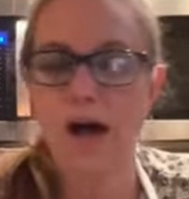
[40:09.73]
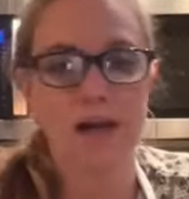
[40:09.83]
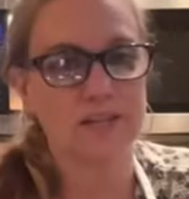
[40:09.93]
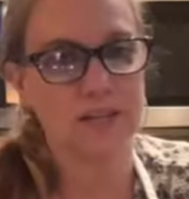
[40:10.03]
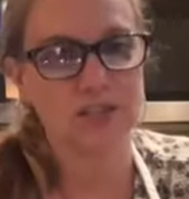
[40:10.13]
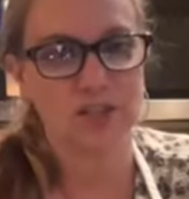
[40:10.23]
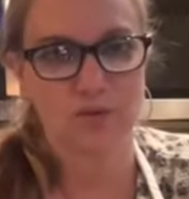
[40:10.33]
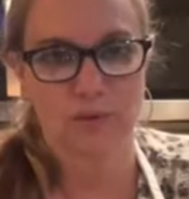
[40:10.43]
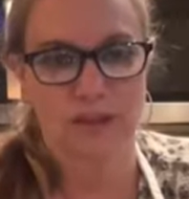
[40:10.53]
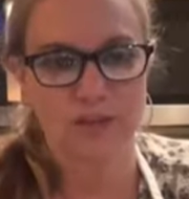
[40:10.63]
Dusty
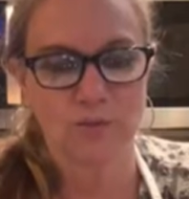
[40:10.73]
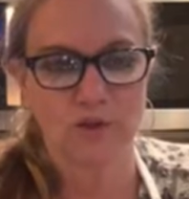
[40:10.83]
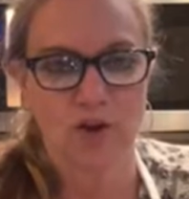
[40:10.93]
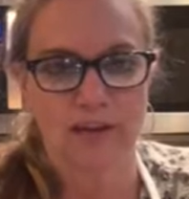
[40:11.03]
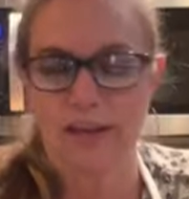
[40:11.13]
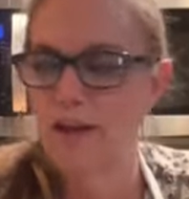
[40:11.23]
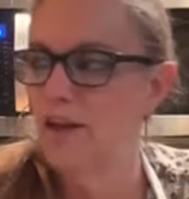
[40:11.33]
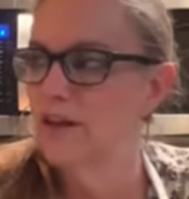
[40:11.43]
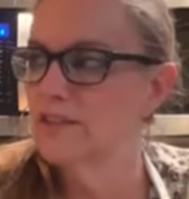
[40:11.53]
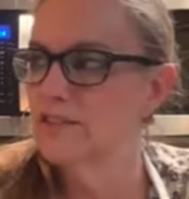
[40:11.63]
just realized we're talking.
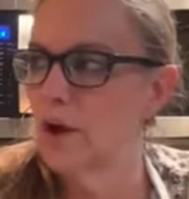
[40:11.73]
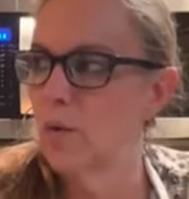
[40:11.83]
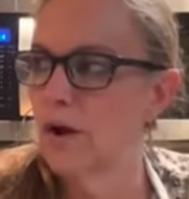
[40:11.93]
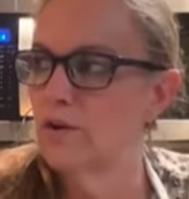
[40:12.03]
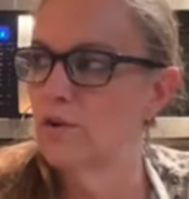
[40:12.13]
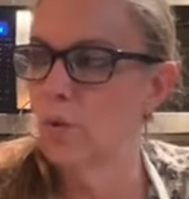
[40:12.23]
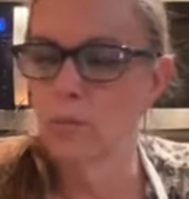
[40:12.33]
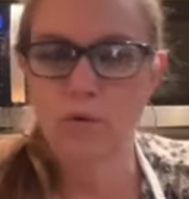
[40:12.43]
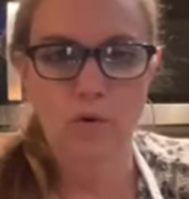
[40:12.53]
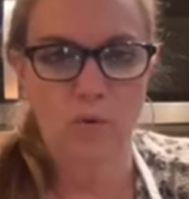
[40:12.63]
So a
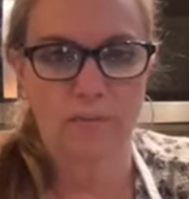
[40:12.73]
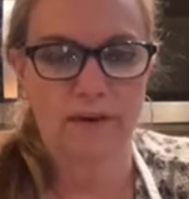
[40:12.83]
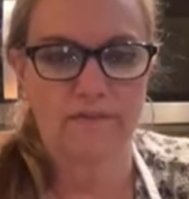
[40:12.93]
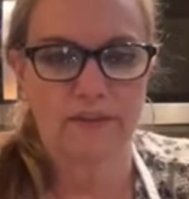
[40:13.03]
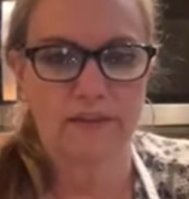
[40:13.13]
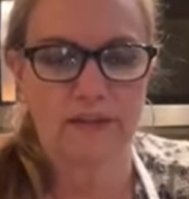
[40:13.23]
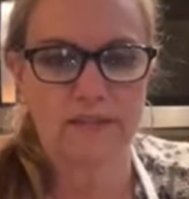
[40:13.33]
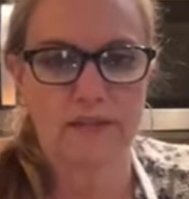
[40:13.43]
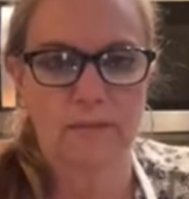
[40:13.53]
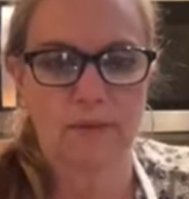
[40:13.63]
normal corn muffin is
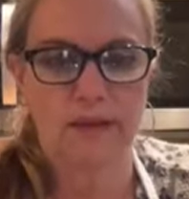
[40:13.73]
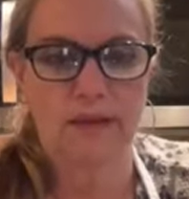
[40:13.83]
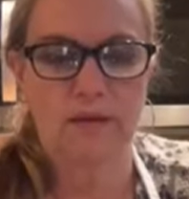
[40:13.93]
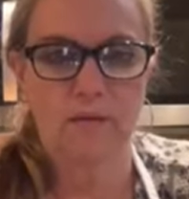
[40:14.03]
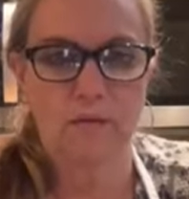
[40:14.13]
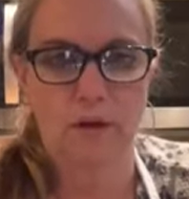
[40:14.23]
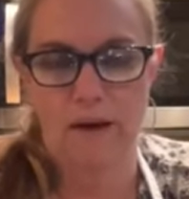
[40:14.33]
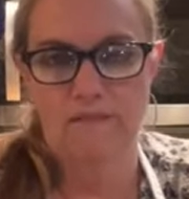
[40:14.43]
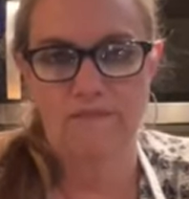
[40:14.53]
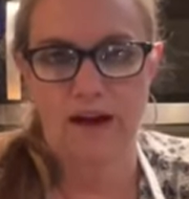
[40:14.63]
going to be
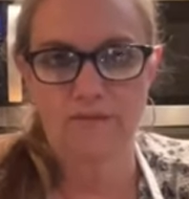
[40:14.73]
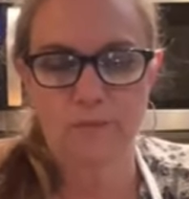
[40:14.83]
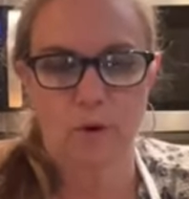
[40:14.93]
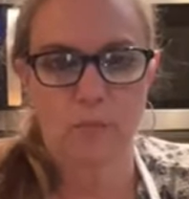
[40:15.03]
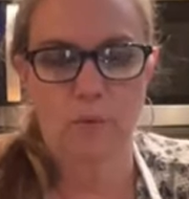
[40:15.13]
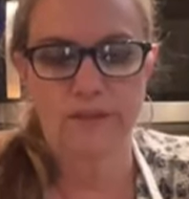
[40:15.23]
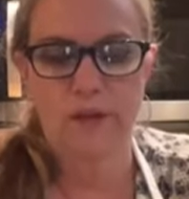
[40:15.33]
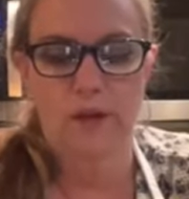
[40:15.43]
about 5 Smart Points.